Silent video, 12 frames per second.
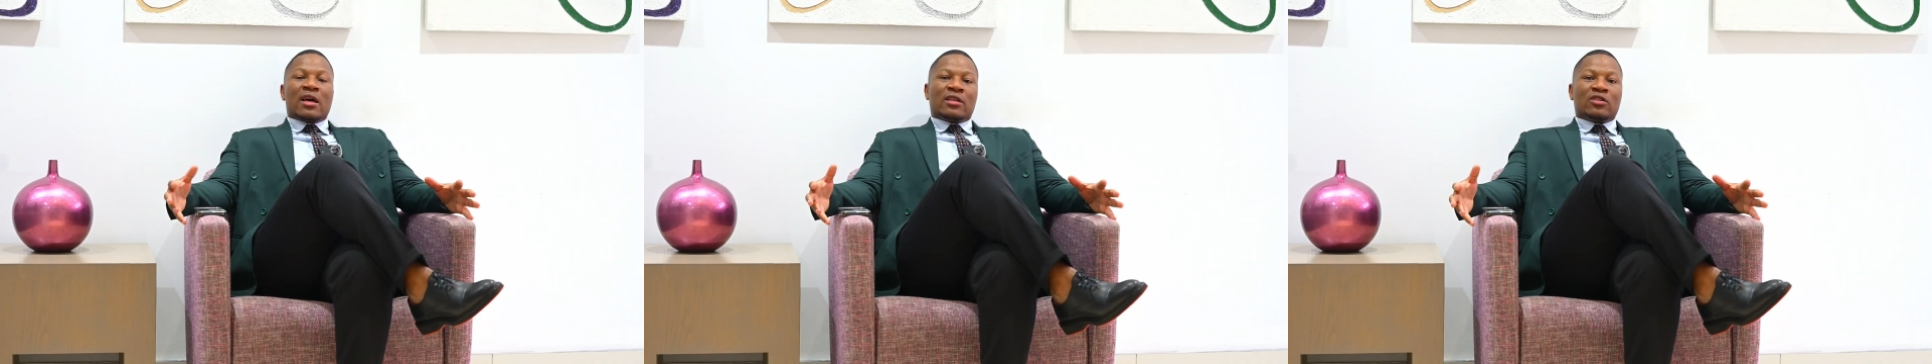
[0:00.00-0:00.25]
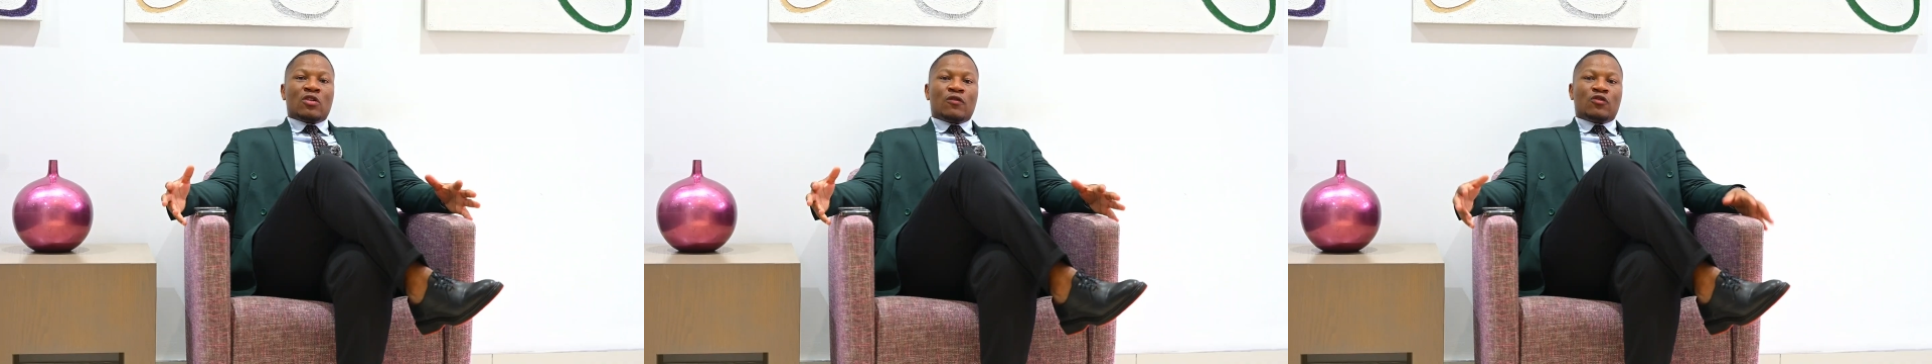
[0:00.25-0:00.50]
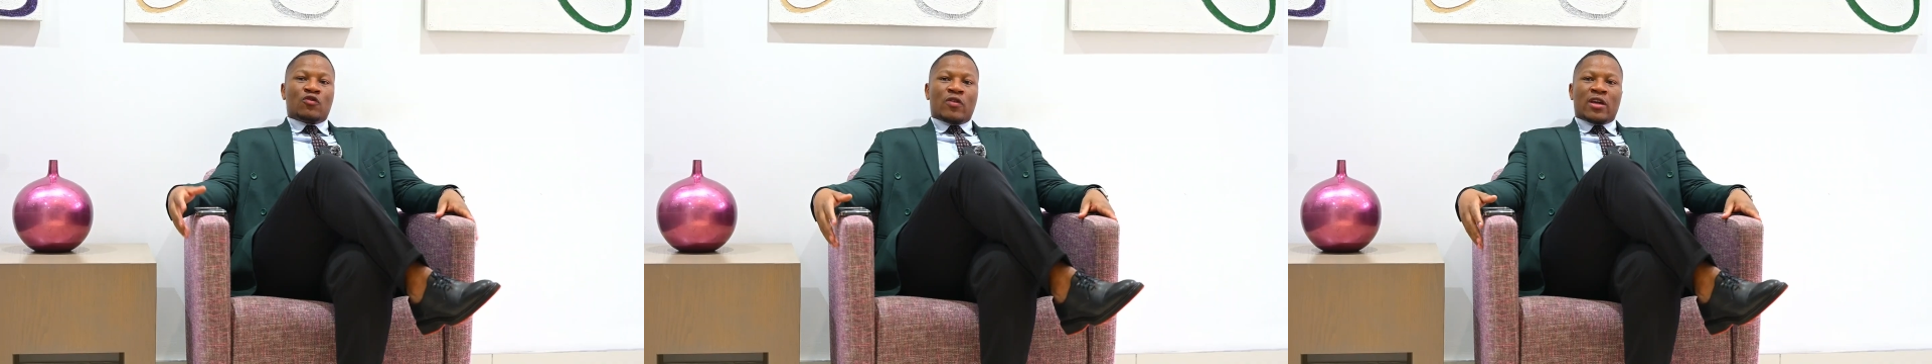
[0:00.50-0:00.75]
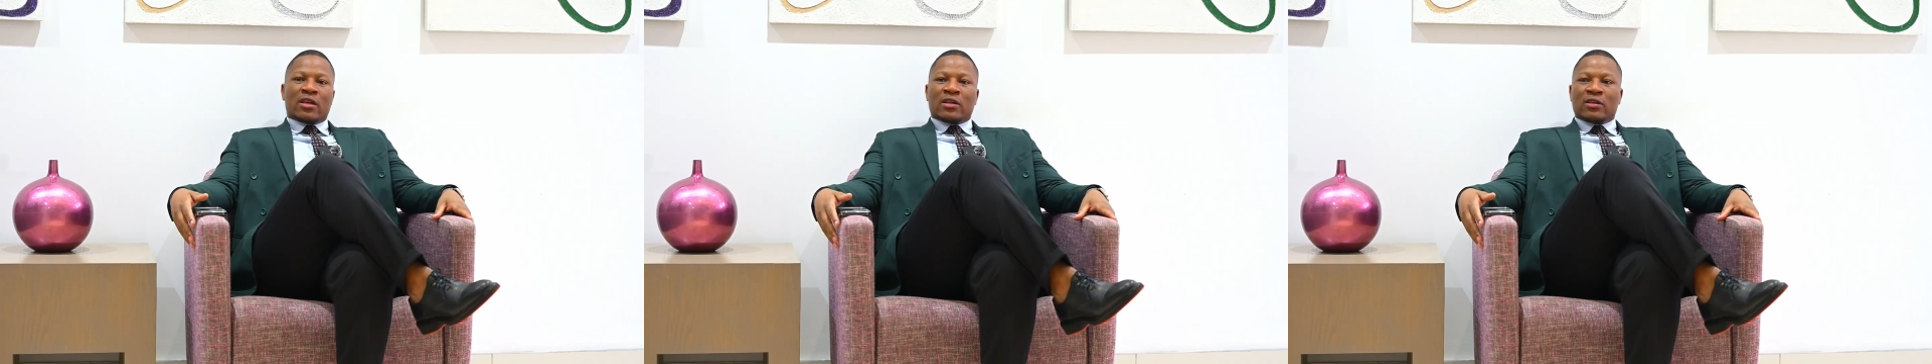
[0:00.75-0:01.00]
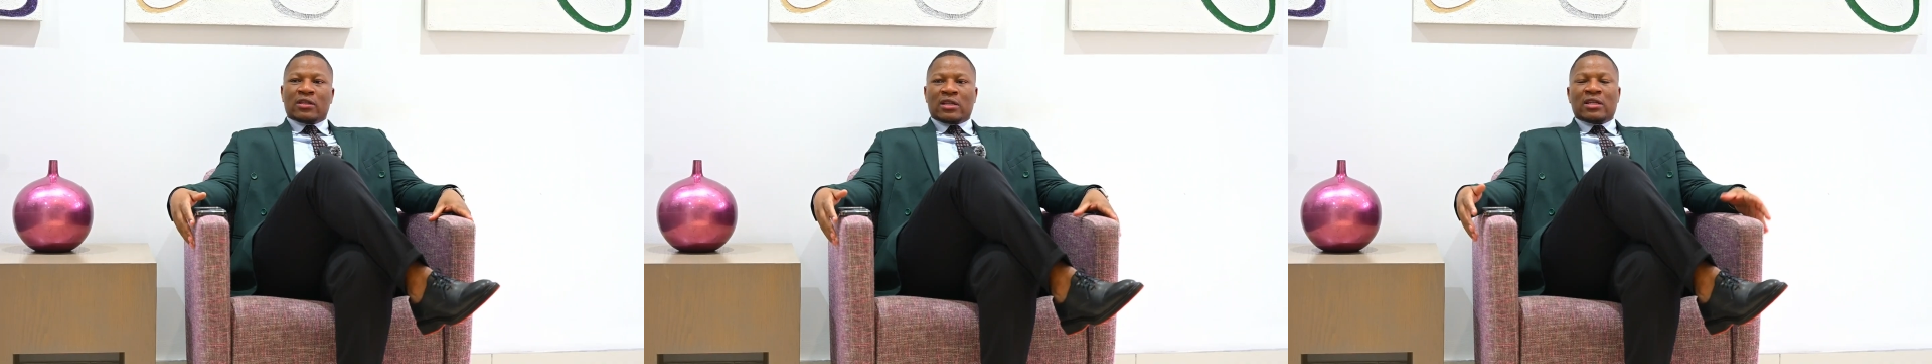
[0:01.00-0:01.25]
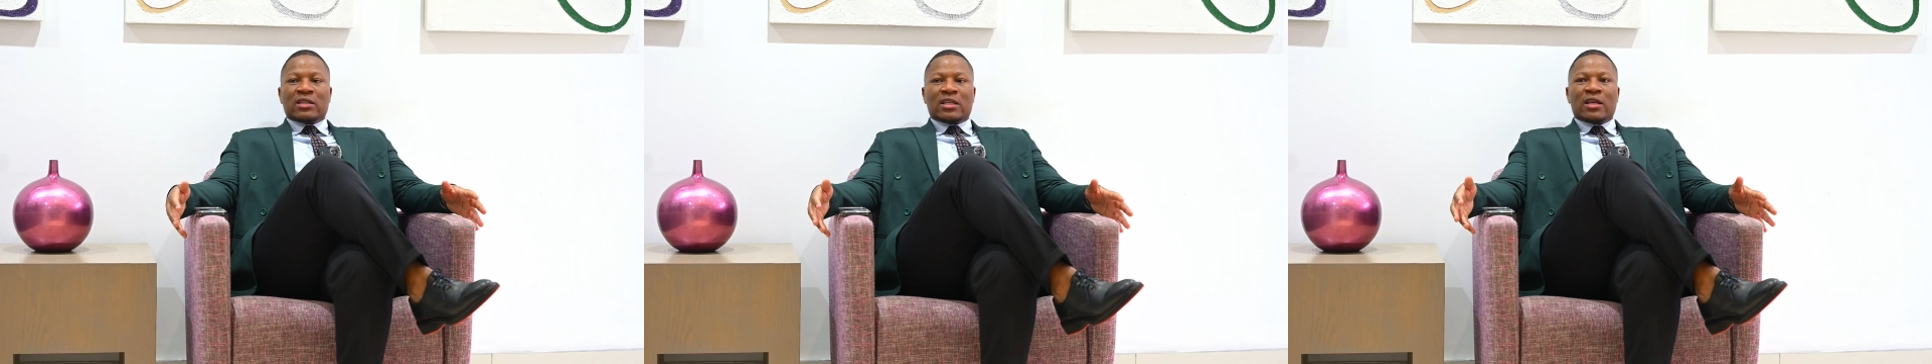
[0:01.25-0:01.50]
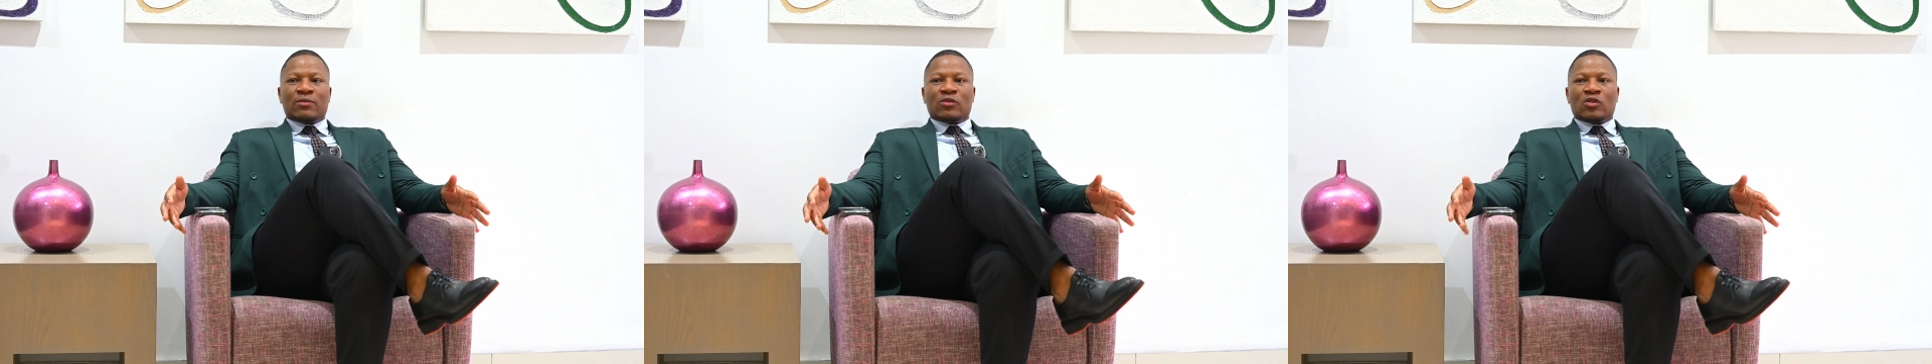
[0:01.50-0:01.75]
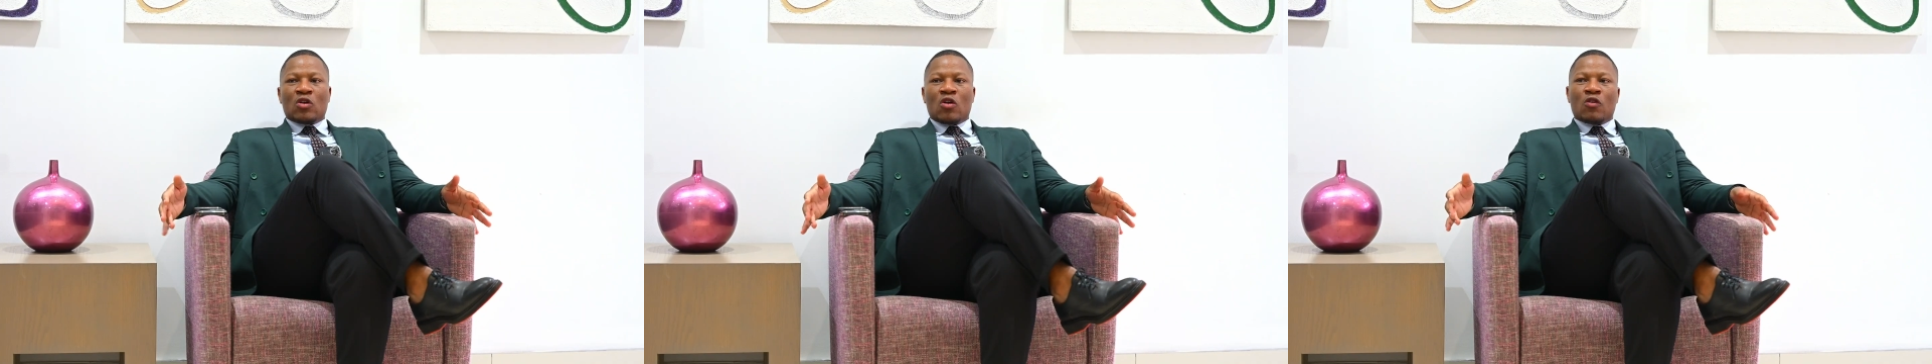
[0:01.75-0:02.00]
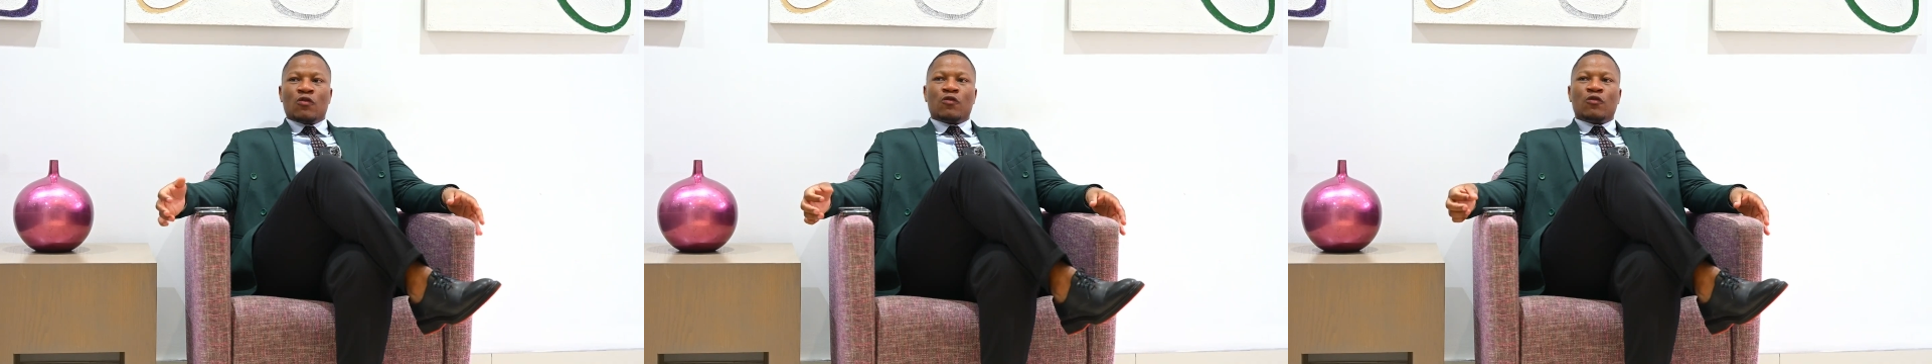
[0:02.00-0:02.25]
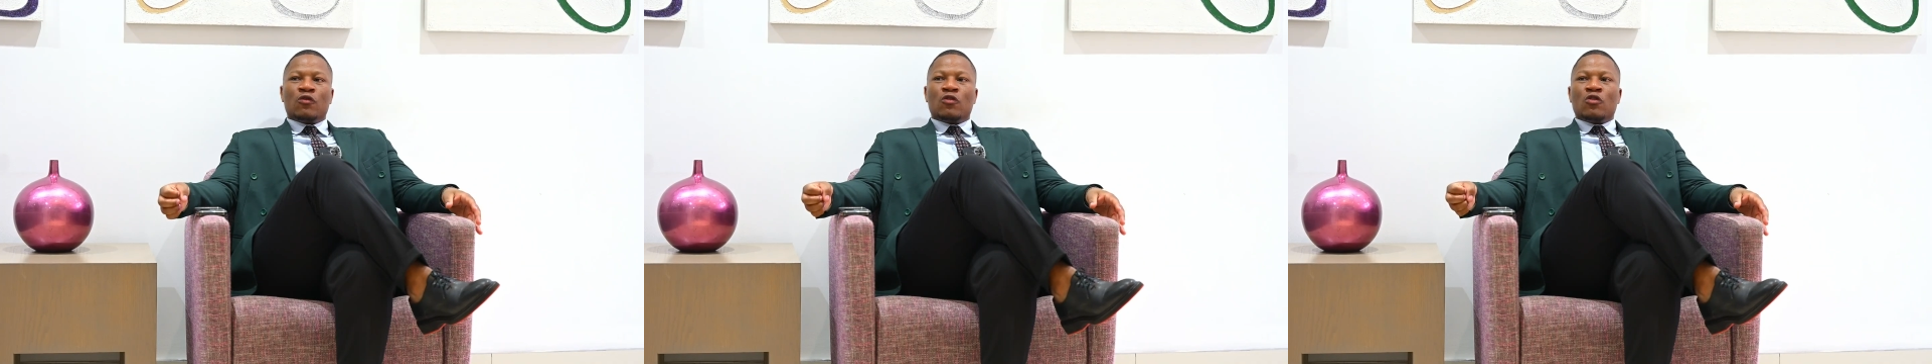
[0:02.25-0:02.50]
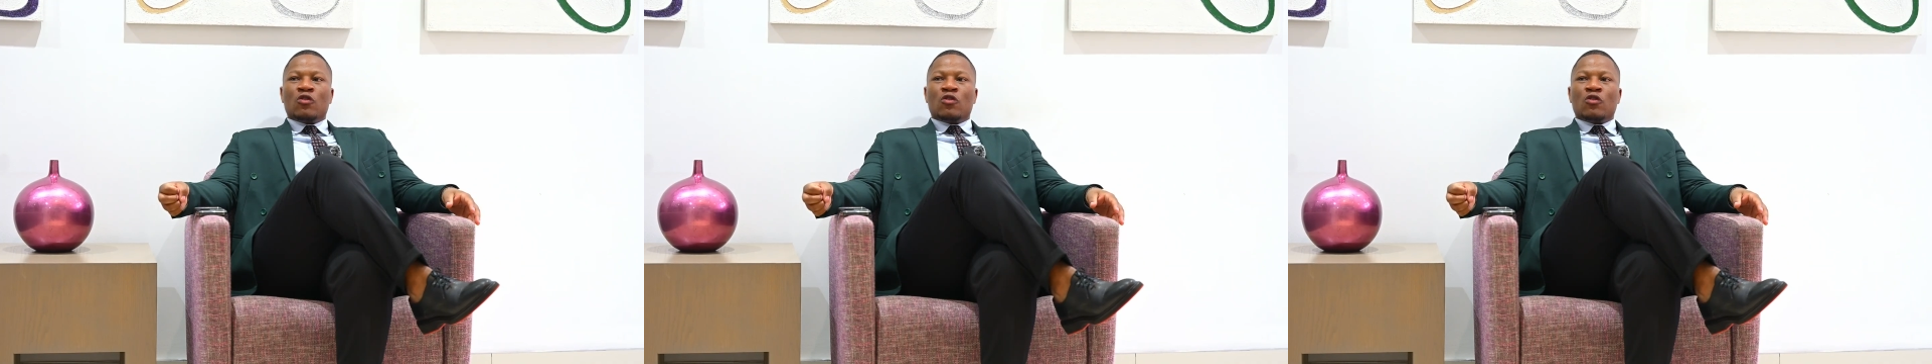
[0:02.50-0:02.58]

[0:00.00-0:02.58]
software in terms of